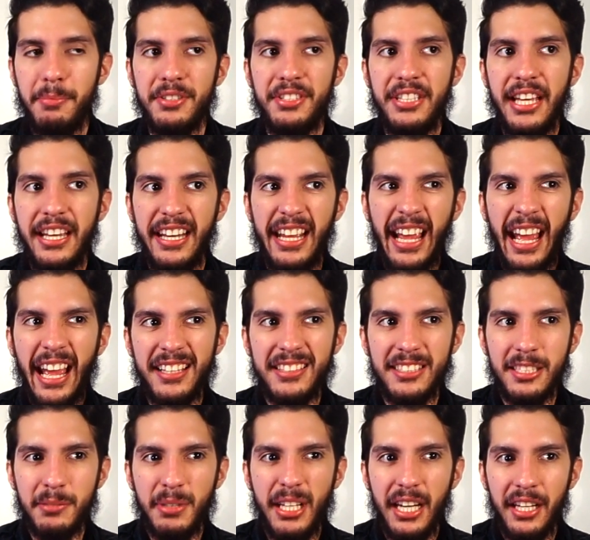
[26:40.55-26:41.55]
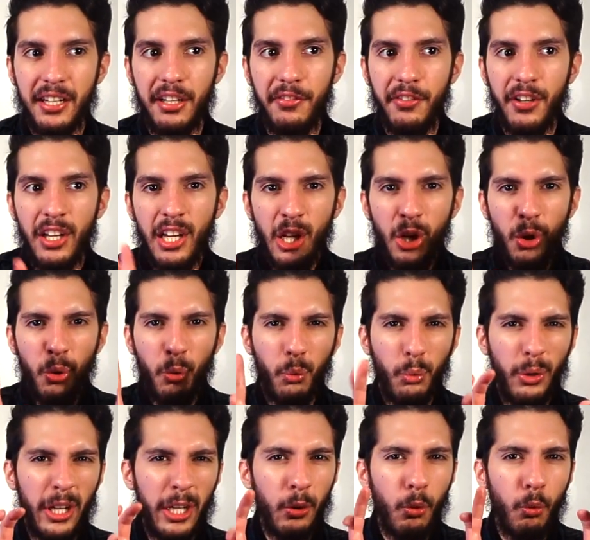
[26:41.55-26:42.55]
is that it had some kind of
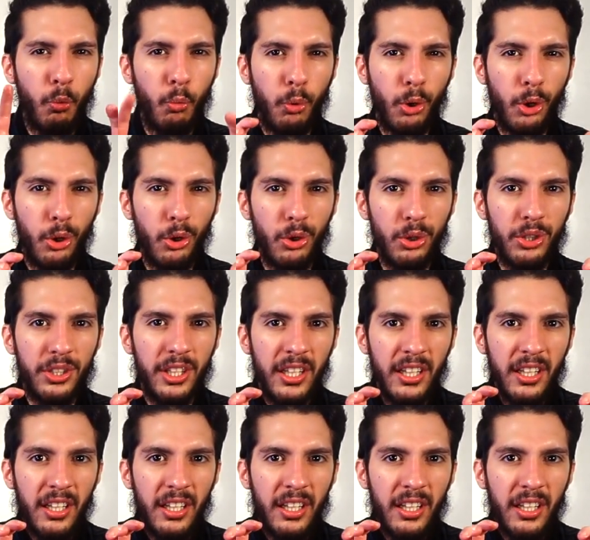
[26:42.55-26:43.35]
real-world